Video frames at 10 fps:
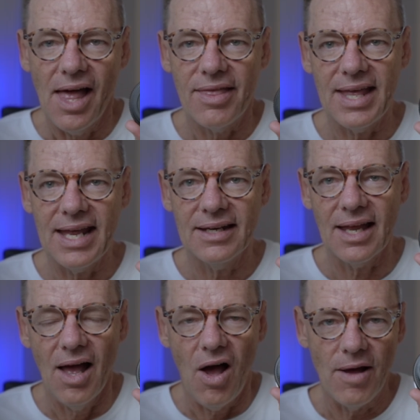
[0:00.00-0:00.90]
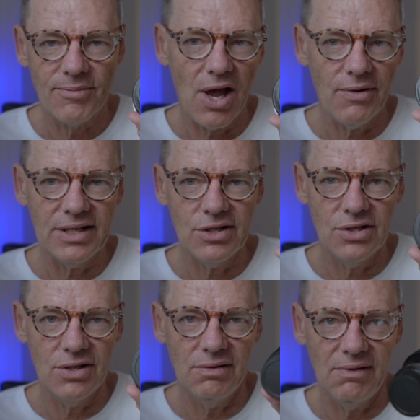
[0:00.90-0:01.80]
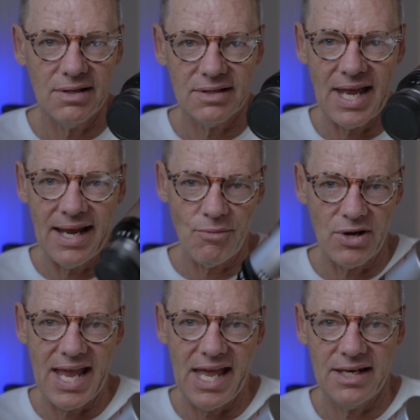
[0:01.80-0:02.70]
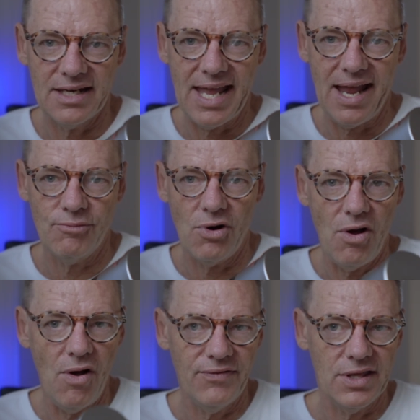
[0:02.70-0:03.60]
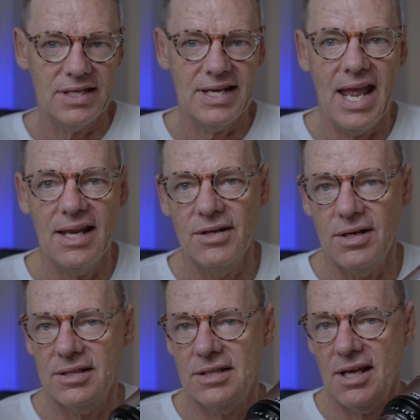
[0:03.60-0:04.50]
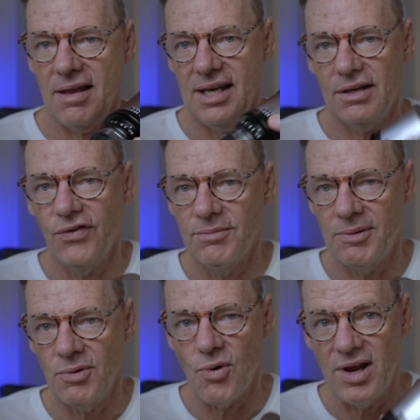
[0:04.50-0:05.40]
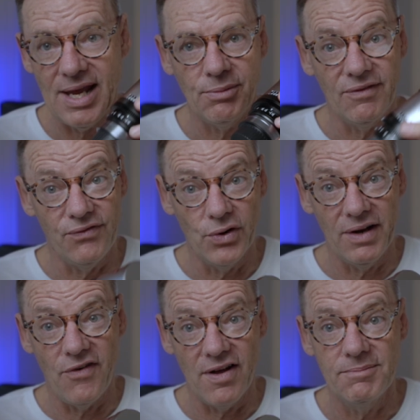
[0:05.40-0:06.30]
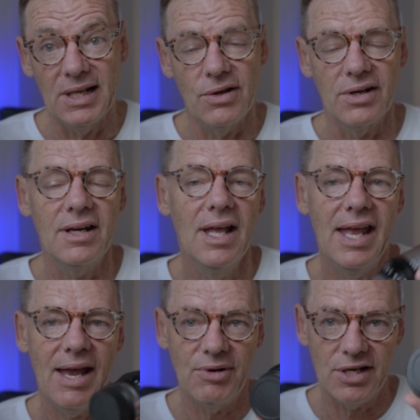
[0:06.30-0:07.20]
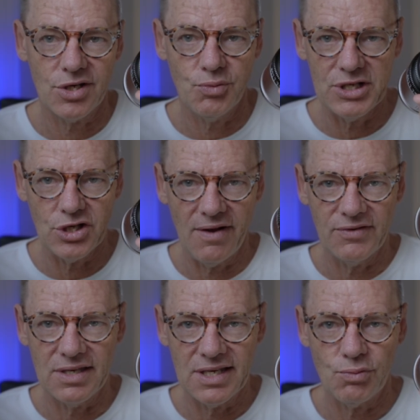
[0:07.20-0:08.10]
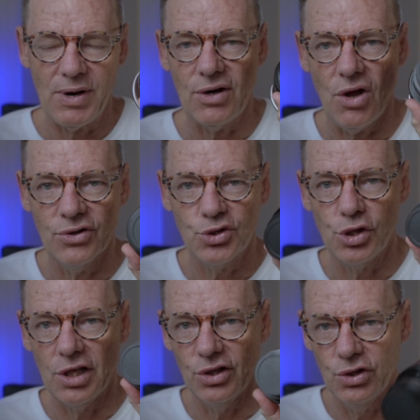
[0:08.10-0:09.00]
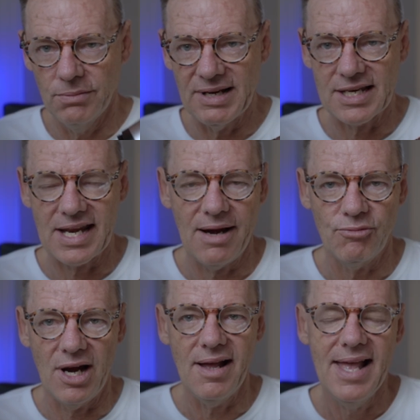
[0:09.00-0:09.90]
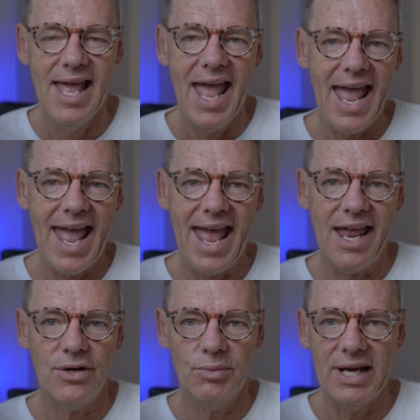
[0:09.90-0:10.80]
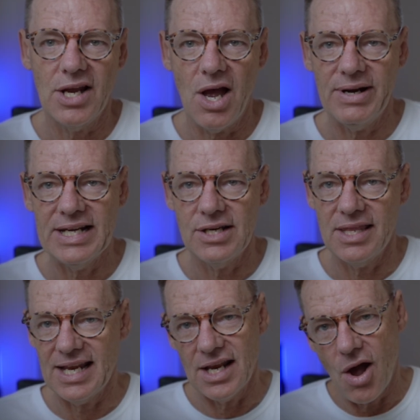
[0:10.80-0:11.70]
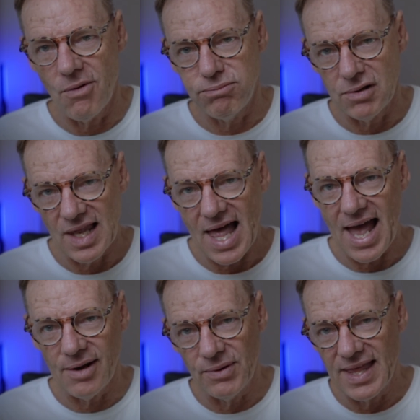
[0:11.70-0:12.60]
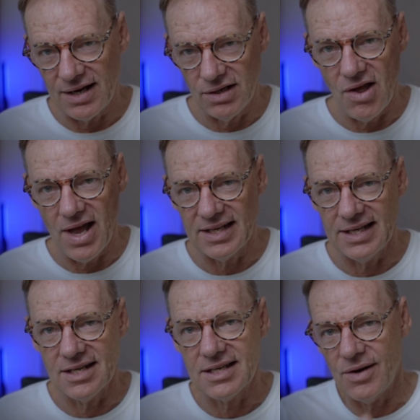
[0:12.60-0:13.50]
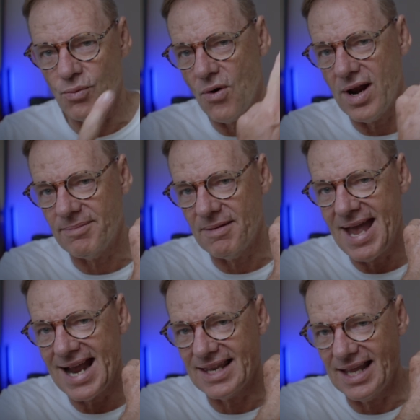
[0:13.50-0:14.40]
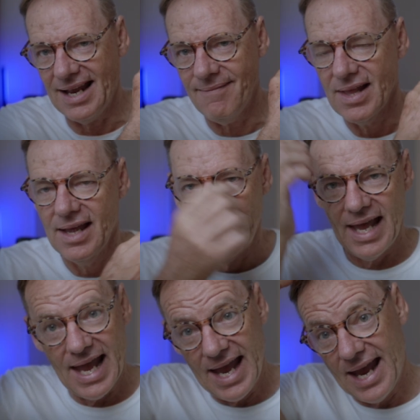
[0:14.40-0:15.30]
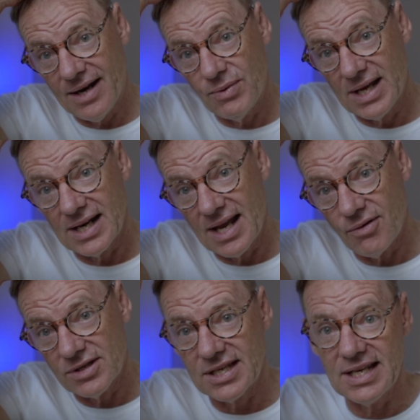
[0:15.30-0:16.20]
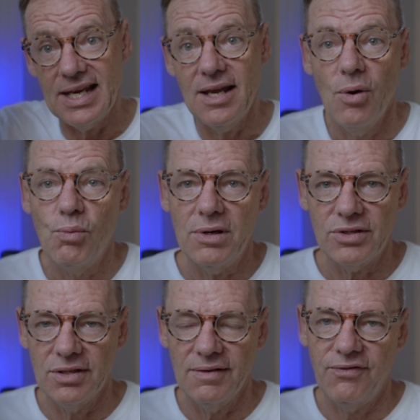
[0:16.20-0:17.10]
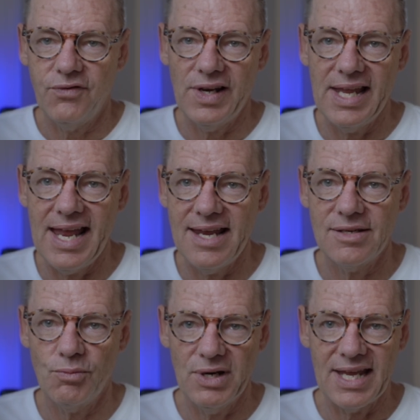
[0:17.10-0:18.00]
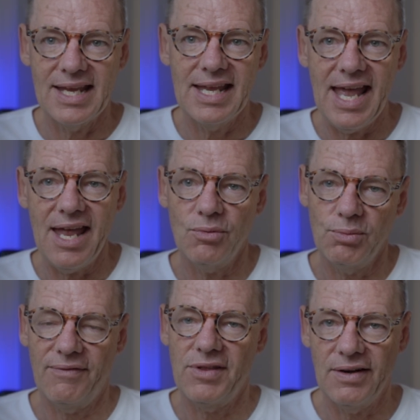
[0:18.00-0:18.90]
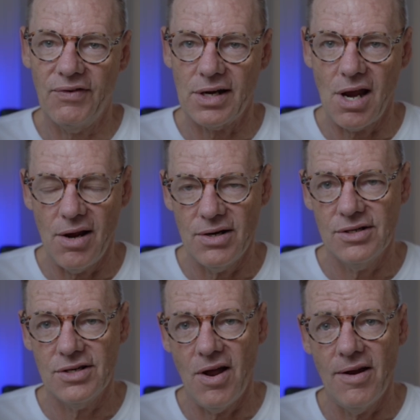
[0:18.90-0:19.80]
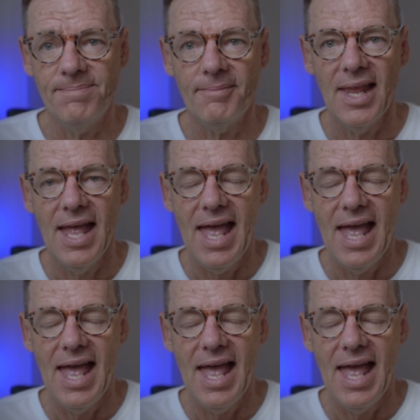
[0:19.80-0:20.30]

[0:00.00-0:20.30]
then I'm going to take my Canon camera off the stand that is filming me right now with a 45mm on it, and we're going to switch over to this one onto the Lumix camera, and we're going to then go and play with that light that you see right up the back there, and we're going to go and see what sort of flares we can get with the different cones on,